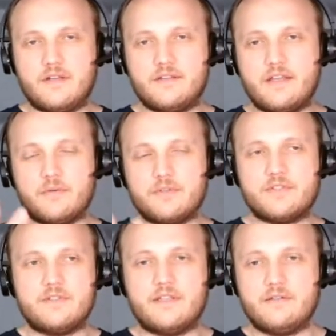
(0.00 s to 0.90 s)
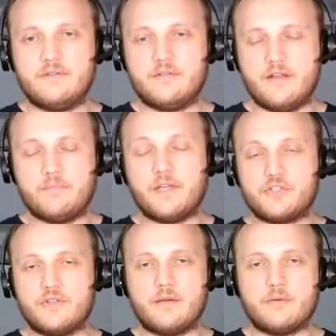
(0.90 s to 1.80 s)
was a
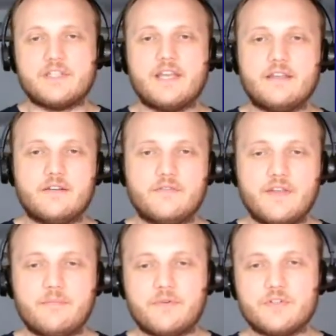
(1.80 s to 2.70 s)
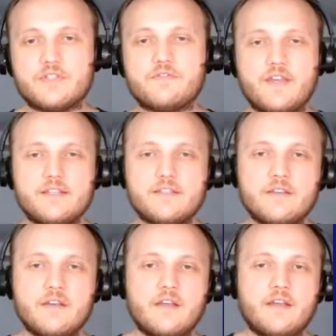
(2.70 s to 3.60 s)
picture that was taken of that person's face.
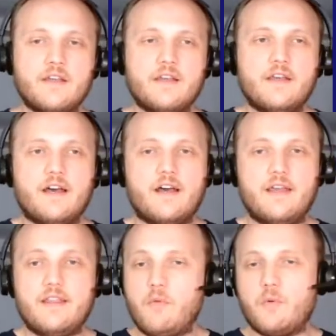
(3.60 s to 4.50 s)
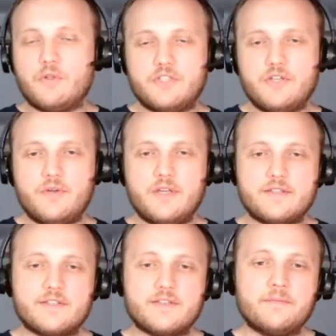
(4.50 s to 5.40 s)
And then what we'll do
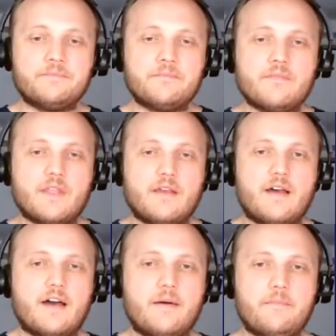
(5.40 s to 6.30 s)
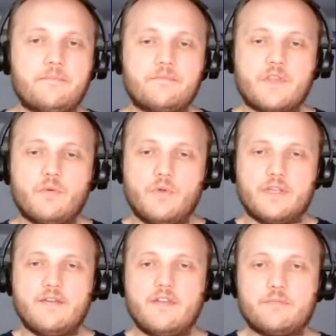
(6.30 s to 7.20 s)
is we'll
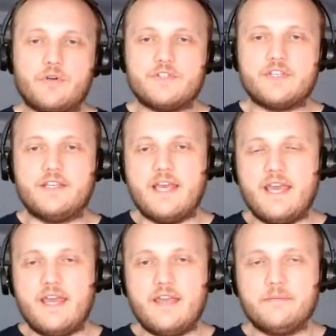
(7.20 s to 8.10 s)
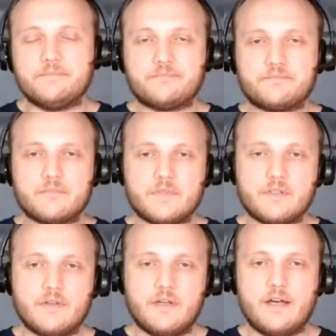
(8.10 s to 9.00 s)
give the person a
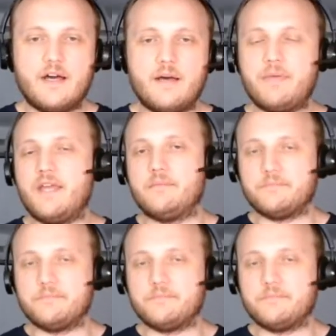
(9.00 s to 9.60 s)
PIN.